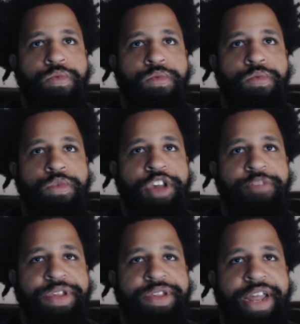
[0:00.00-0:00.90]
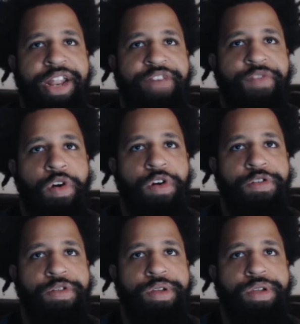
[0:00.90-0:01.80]
Just misses that left
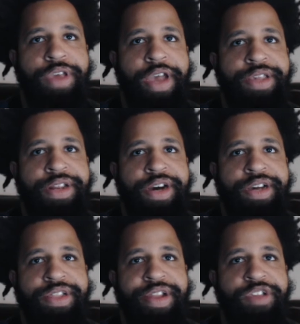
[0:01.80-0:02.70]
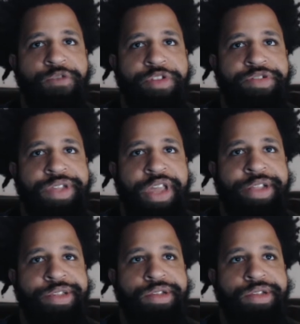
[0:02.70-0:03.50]
cross. Yancey does, and then he switches stance.